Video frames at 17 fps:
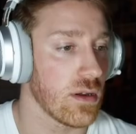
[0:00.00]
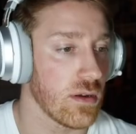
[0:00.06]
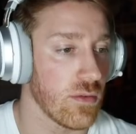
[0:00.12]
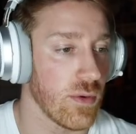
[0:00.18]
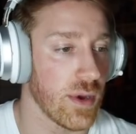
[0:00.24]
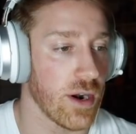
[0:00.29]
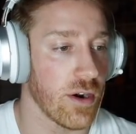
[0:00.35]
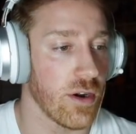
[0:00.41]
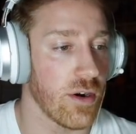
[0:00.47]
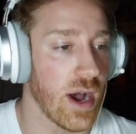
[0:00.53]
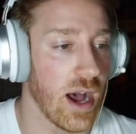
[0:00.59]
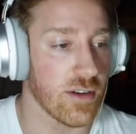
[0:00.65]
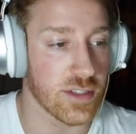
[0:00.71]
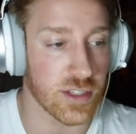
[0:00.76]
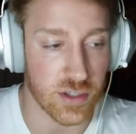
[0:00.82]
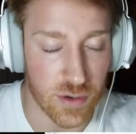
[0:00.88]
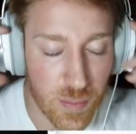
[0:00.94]
We don't know how
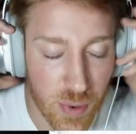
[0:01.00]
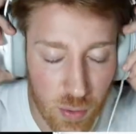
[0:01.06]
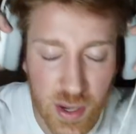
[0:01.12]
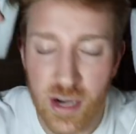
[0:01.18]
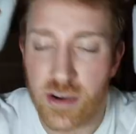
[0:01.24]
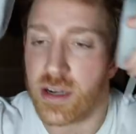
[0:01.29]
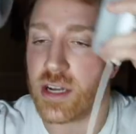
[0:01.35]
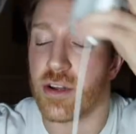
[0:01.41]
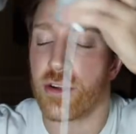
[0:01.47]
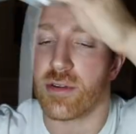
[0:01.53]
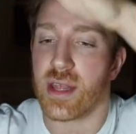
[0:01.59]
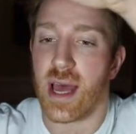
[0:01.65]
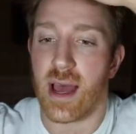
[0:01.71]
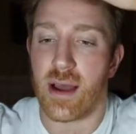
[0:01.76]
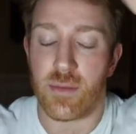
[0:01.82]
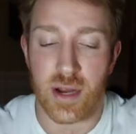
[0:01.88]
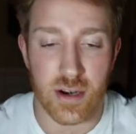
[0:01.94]
soon, but we already knew
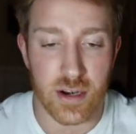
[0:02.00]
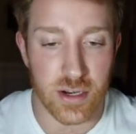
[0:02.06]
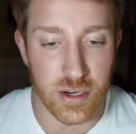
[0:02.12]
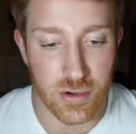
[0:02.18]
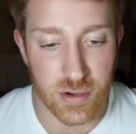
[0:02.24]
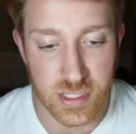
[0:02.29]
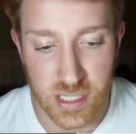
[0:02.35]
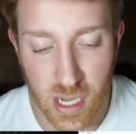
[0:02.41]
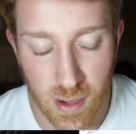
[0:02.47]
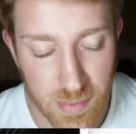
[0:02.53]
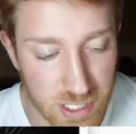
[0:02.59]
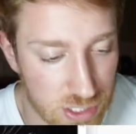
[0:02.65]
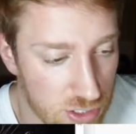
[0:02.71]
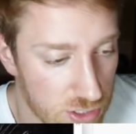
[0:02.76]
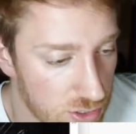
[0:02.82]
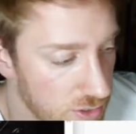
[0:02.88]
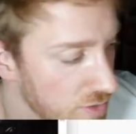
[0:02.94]
that. We already knew it's coming
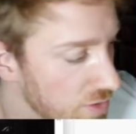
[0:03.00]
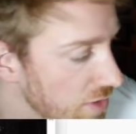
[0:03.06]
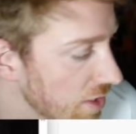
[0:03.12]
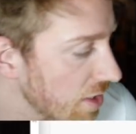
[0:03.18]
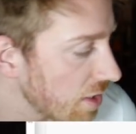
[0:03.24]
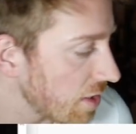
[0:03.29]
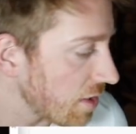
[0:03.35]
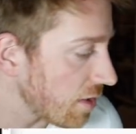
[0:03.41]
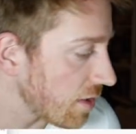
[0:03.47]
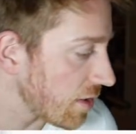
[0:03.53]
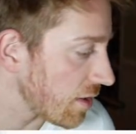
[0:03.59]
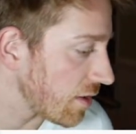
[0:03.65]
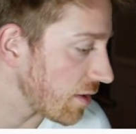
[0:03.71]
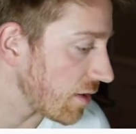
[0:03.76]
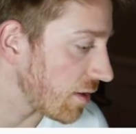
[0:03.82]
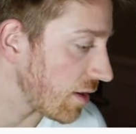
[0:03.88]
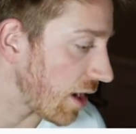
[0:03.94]
soon,
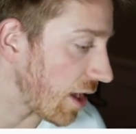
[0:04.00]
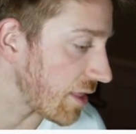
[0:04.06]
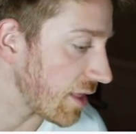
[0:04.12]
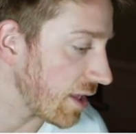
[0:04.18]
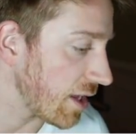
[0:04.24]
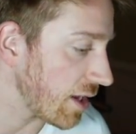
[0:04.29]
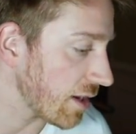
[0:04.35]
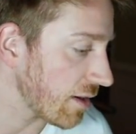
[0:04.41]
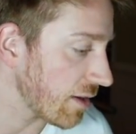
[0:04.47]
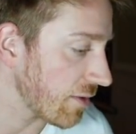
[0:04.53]
I think.